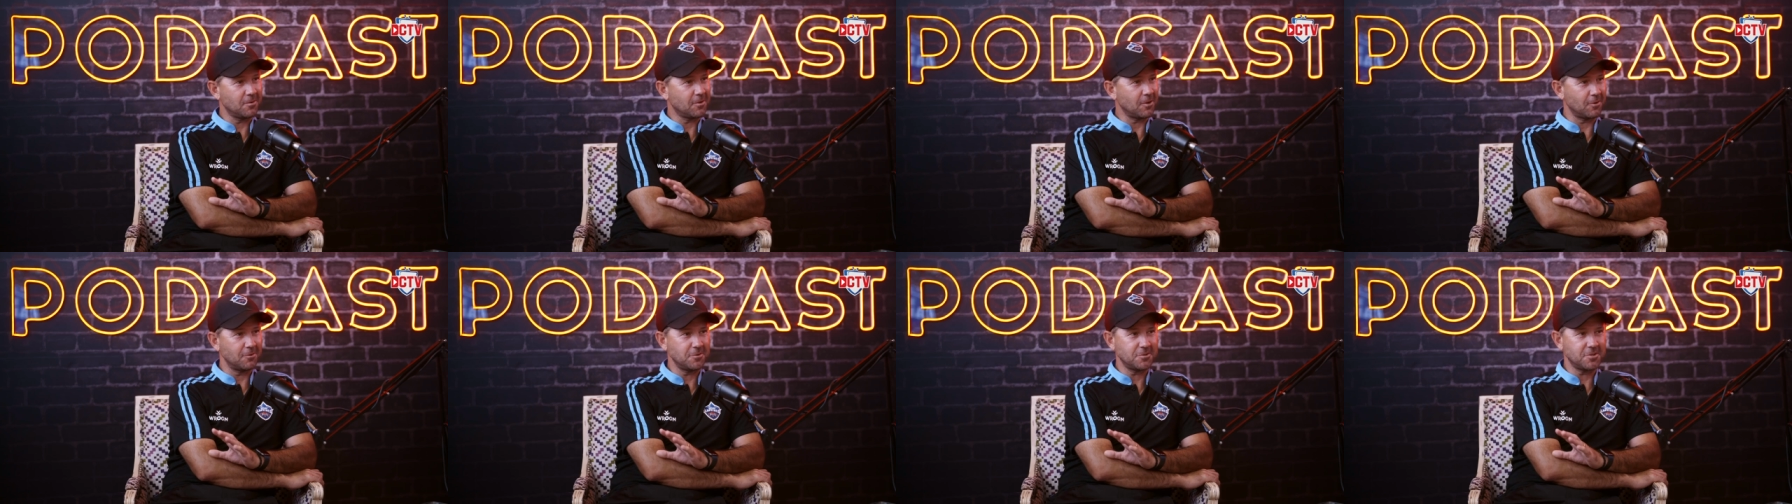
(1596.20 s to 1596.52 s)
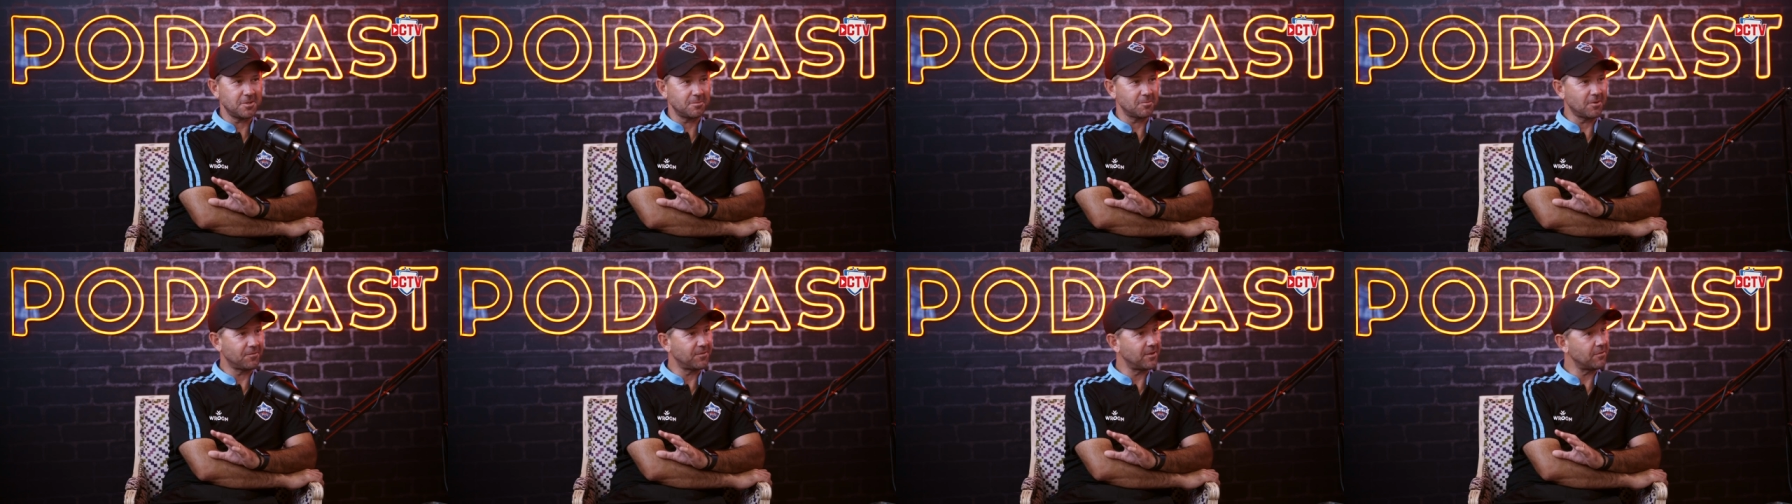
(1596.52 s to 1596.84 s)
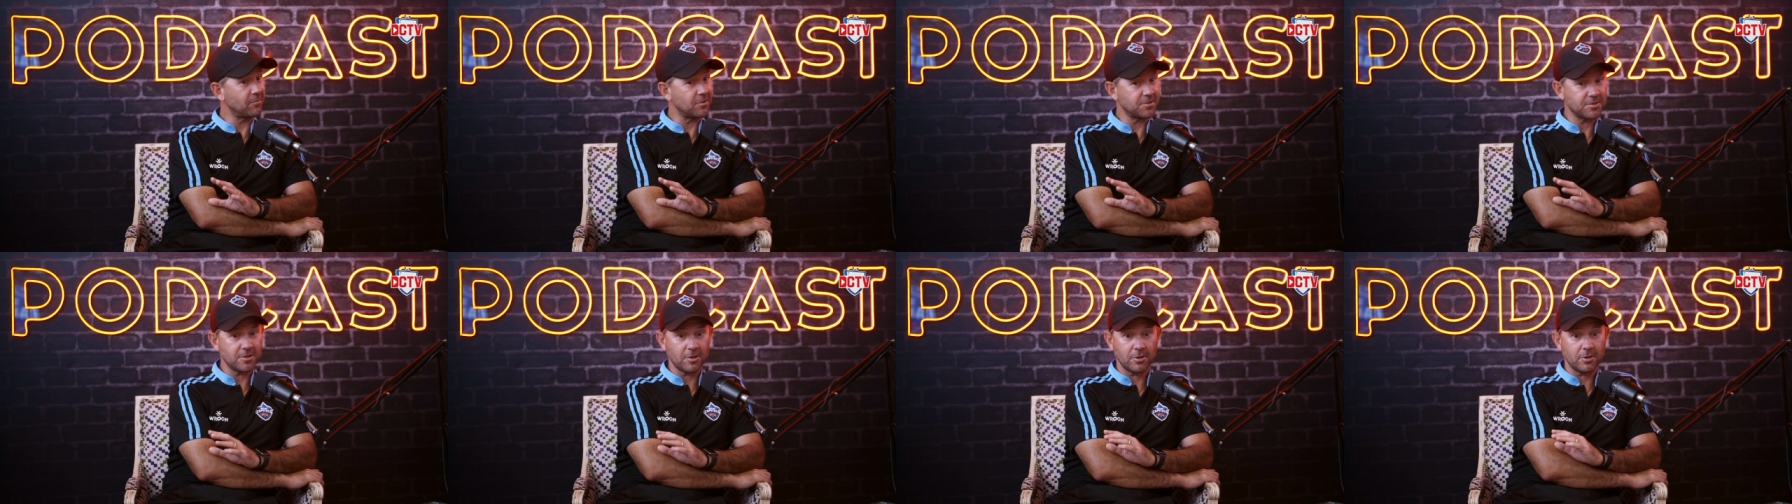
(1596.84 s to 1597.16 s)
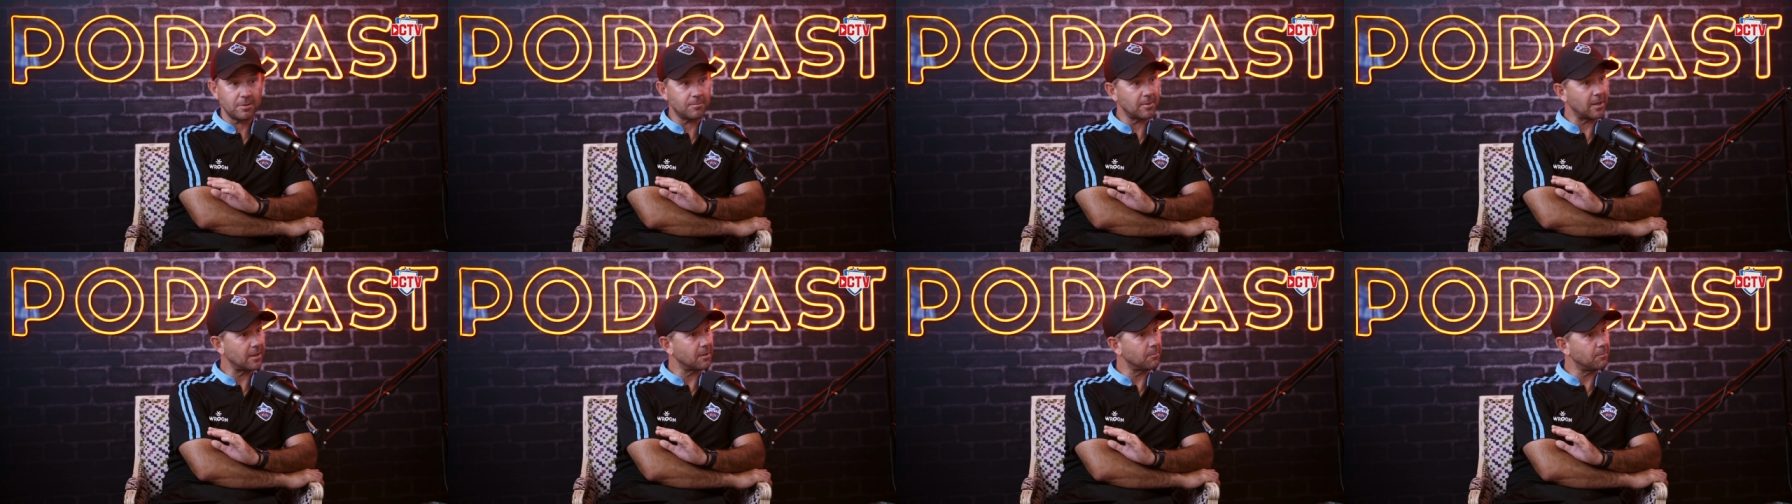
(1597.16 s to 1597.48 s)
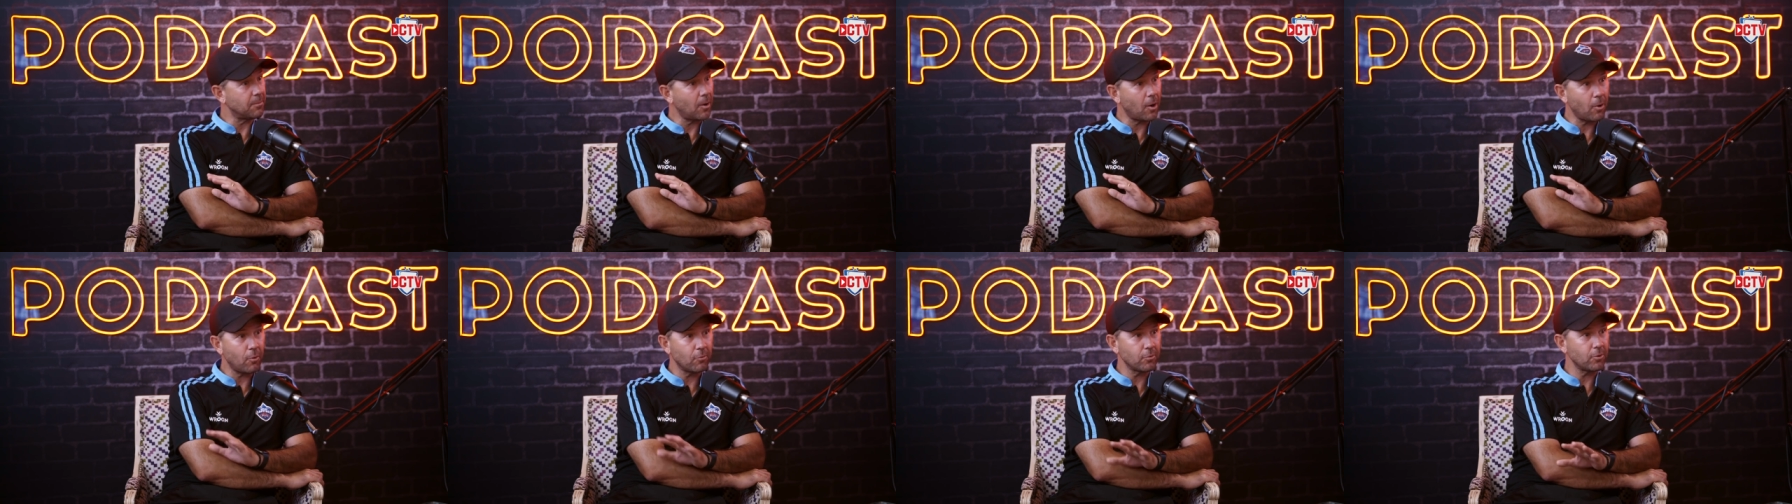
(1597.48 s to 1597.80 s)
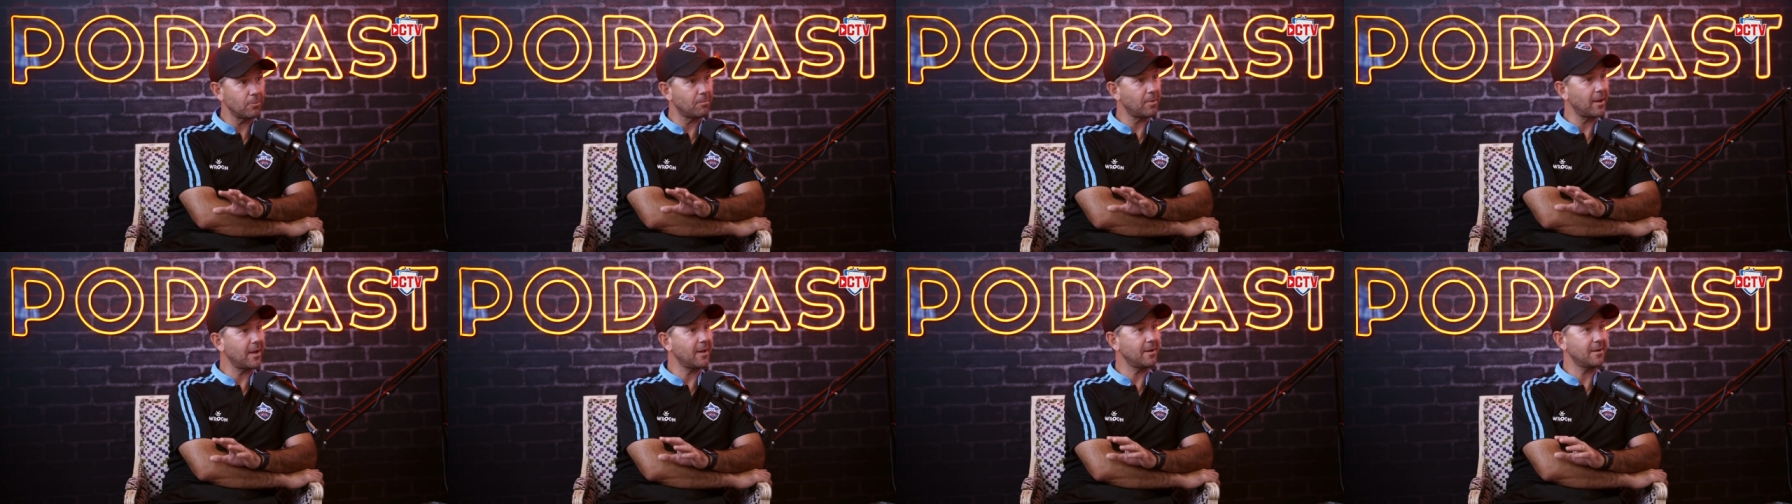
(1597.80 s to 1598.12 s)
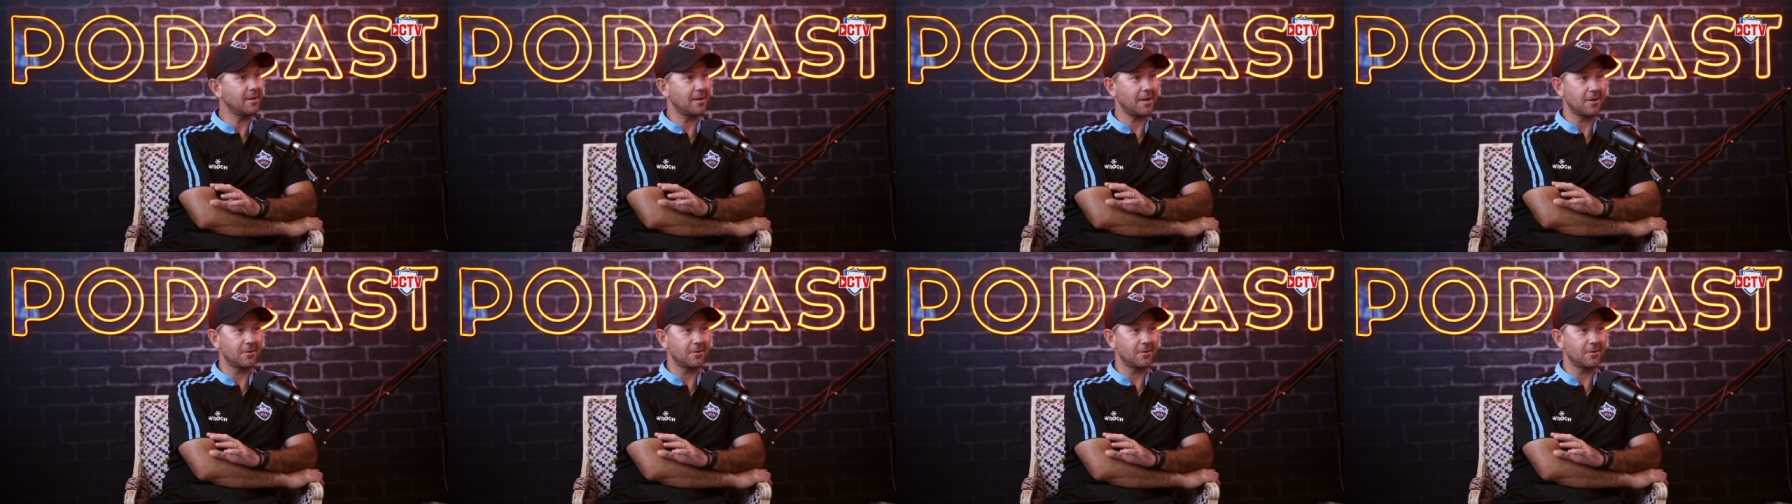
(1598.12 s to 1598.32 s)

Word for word: coached him. I've never shown him how to hold a bat,